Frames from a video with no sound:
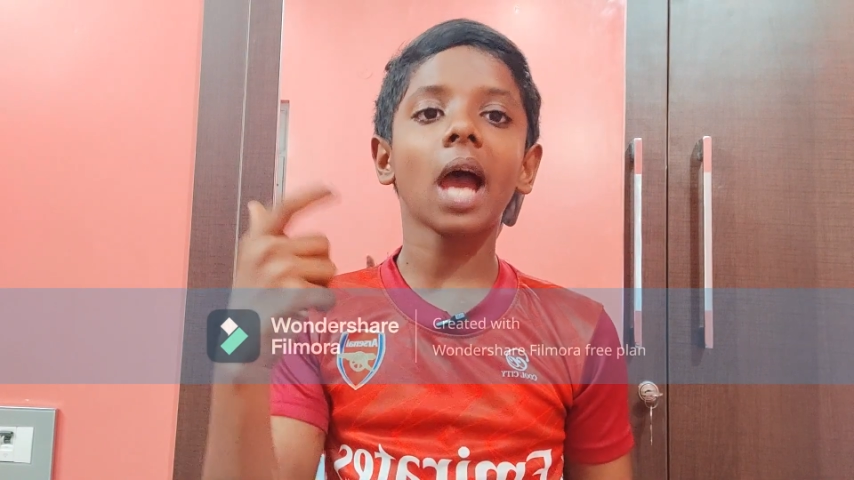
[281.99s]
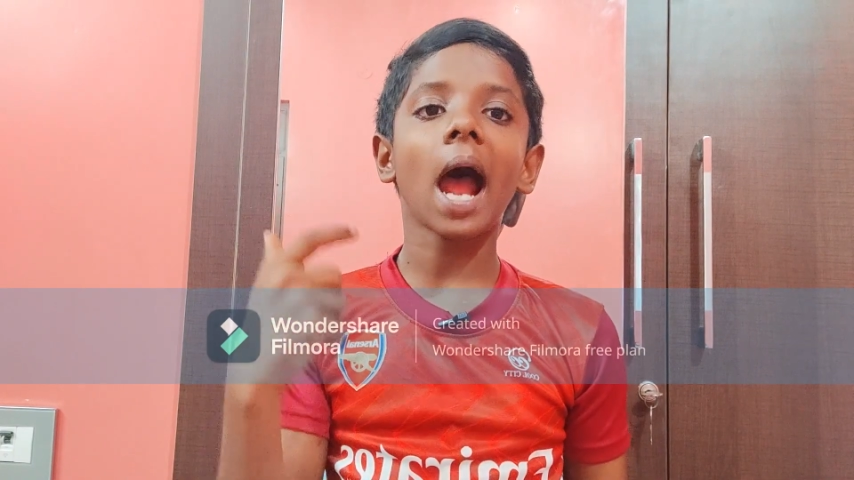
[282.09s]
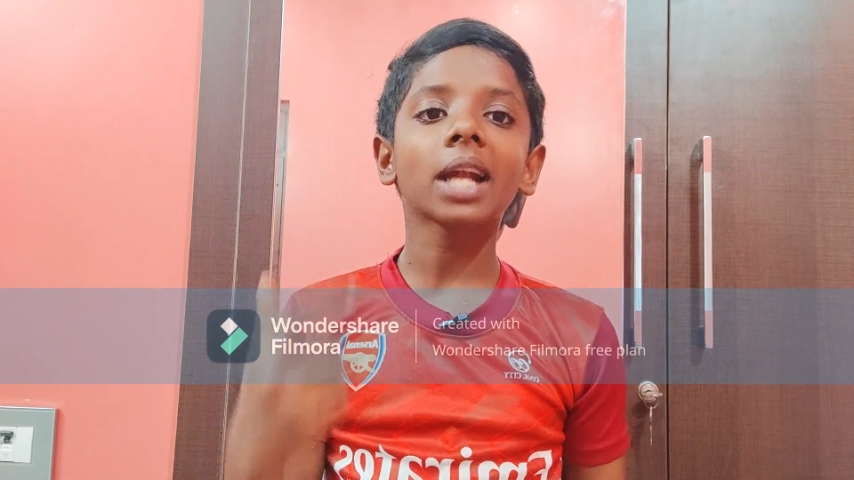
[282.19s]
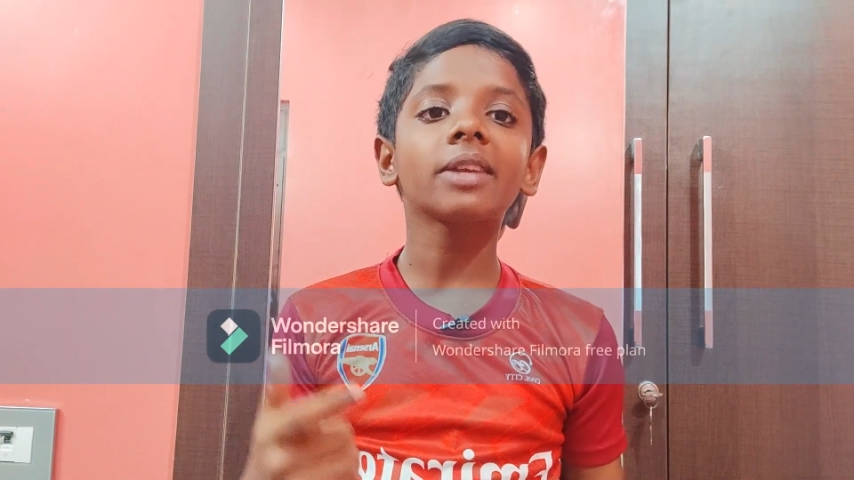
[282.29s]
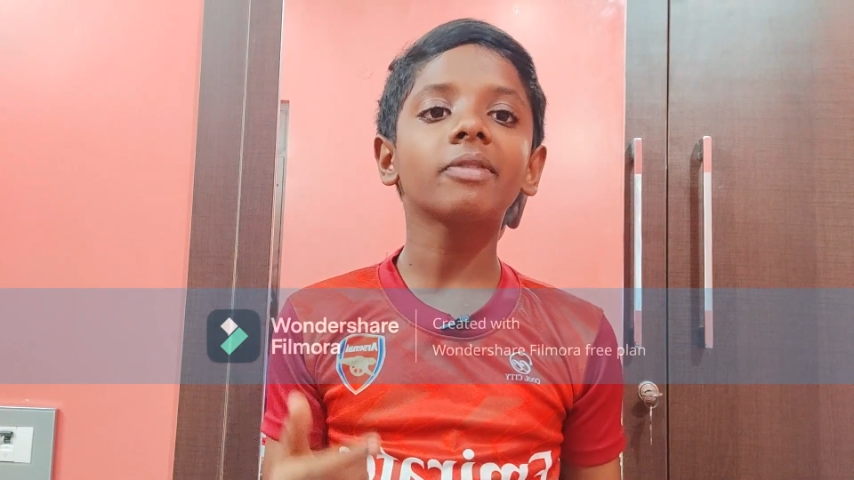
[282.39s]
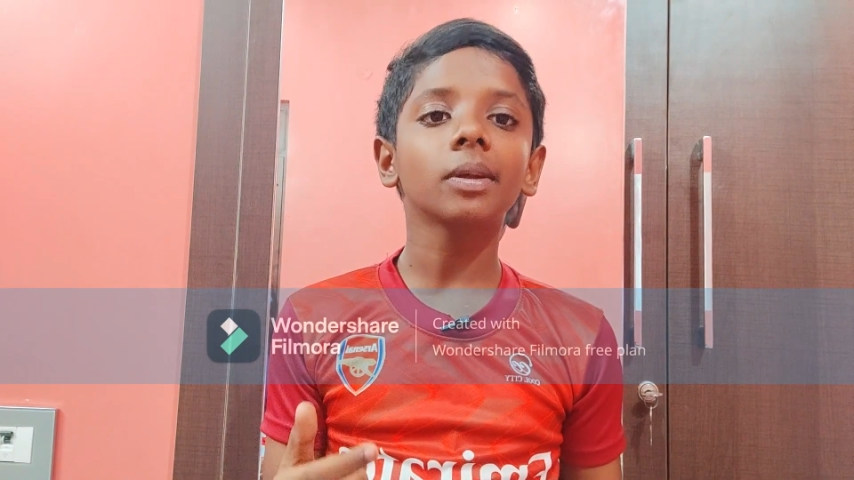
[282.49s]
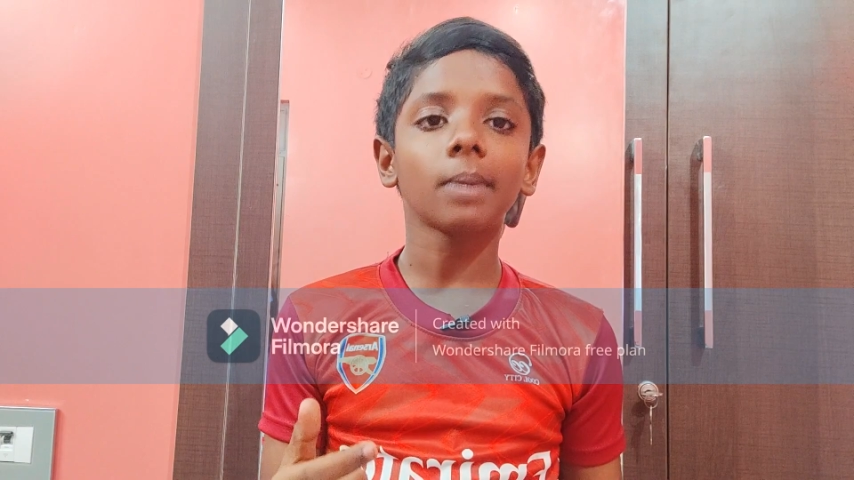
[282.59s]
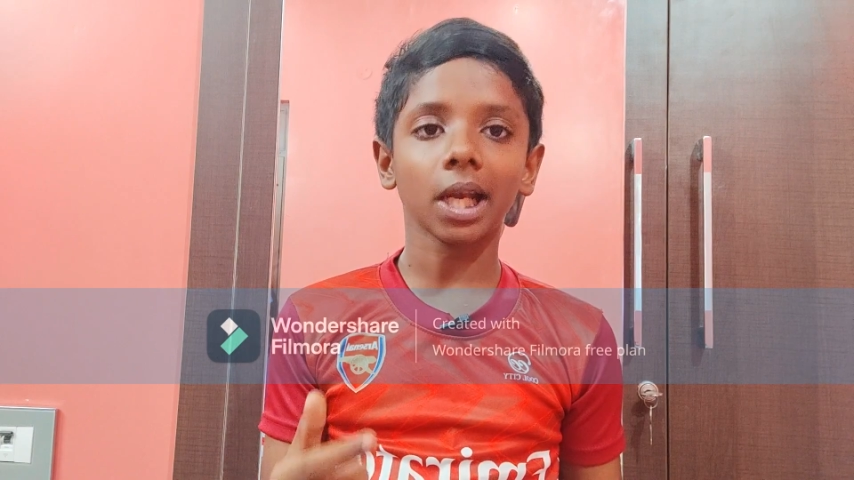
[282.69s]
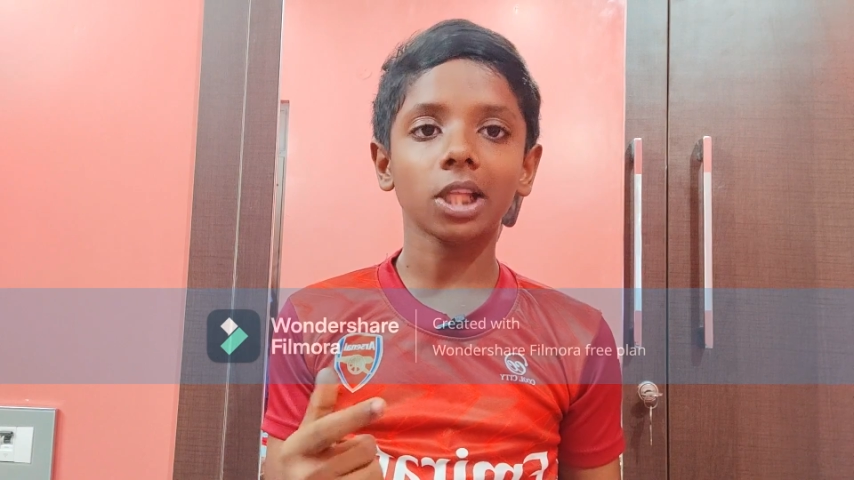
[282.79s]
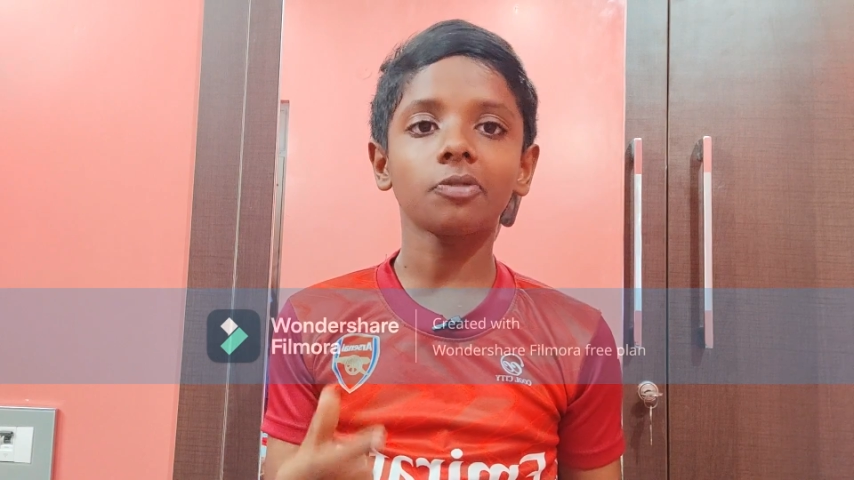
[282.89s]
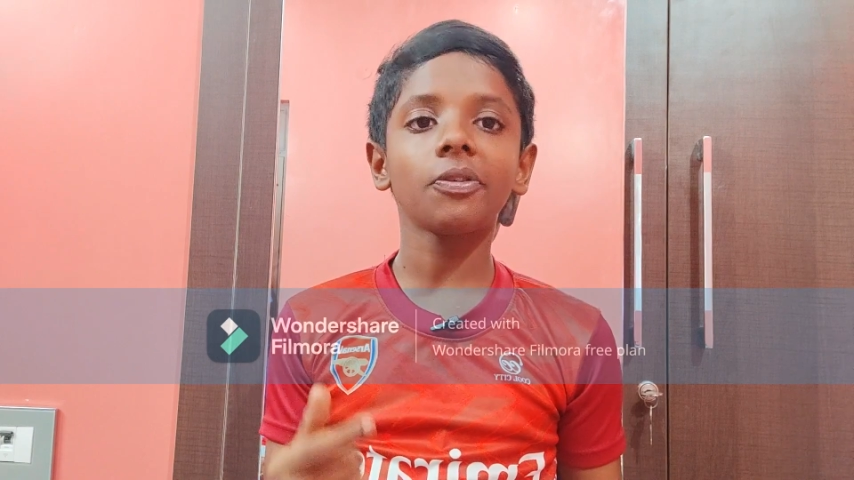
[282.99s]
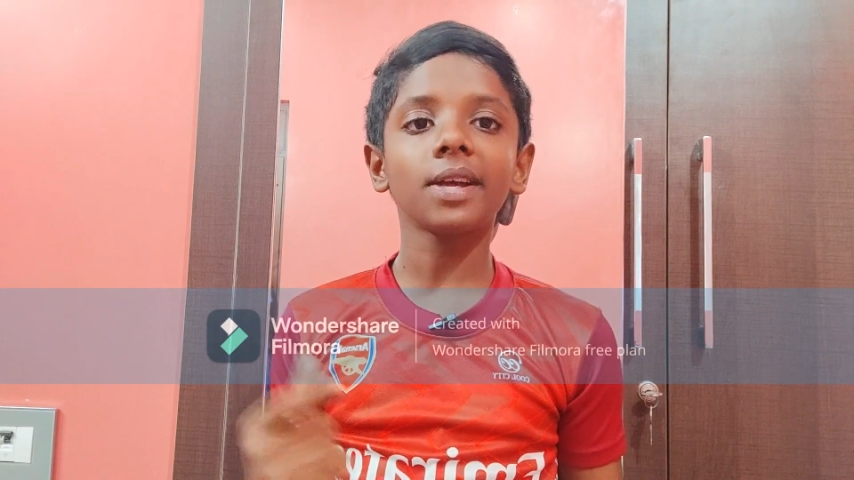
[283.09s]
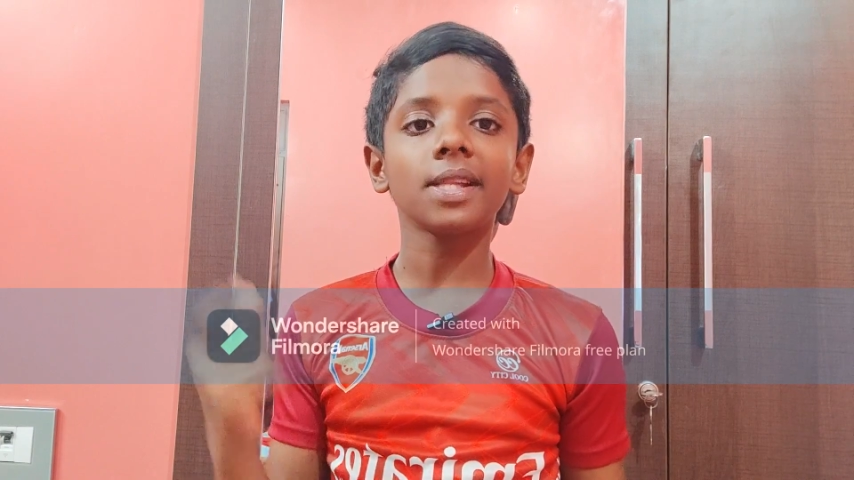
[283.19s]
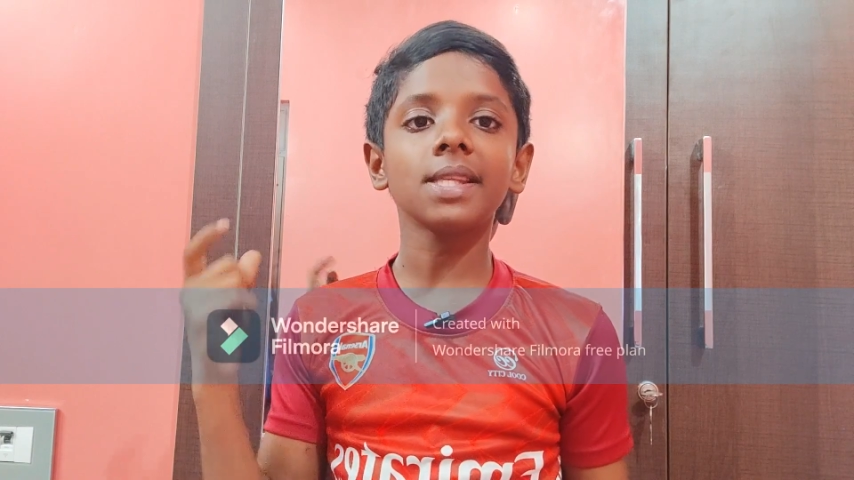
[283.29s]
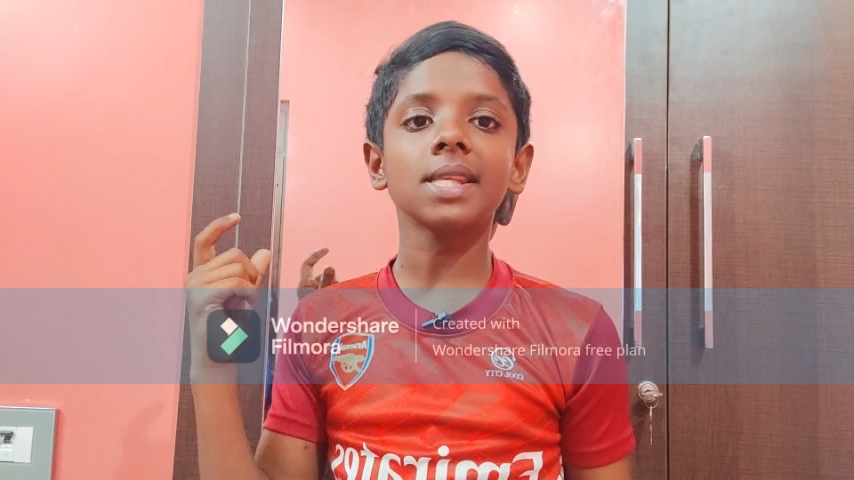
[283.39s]
actively managed
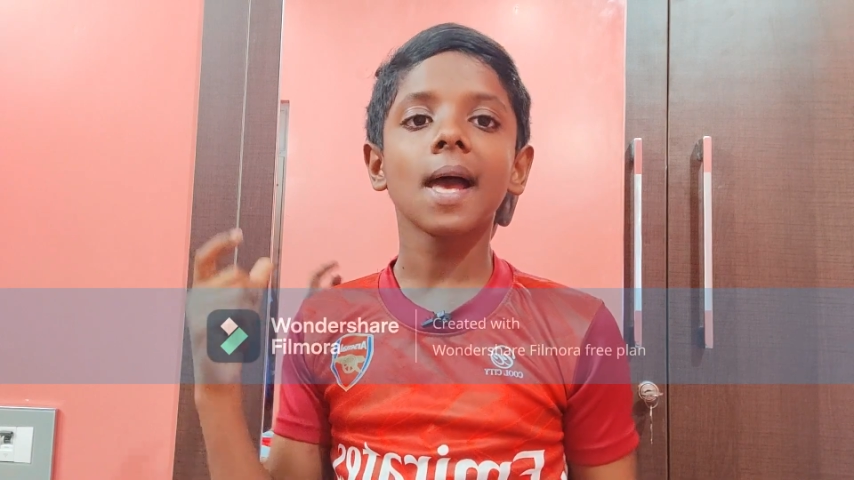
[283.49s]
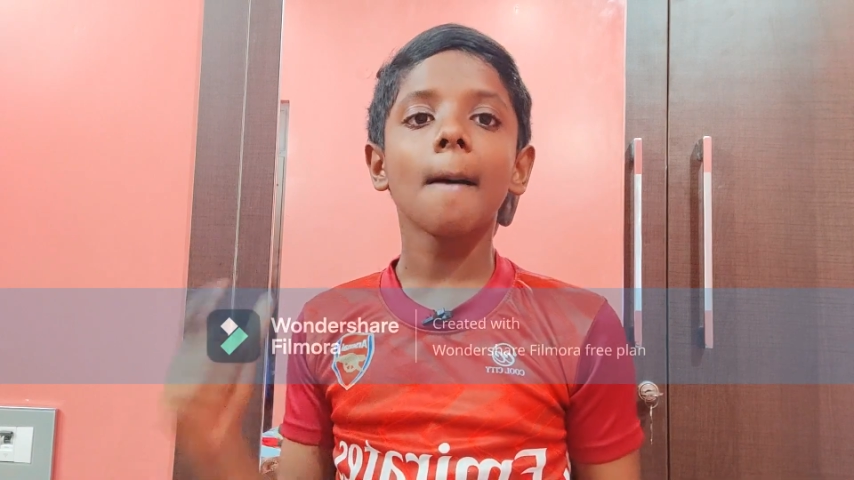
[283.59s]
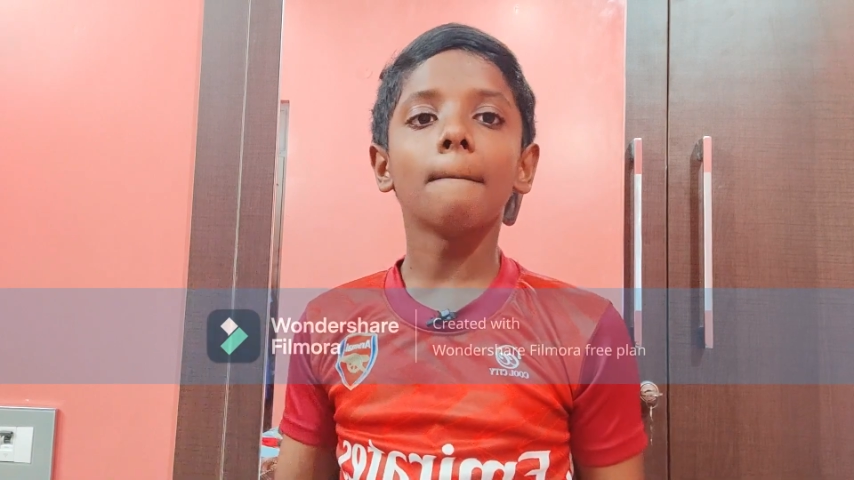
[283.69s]
funds,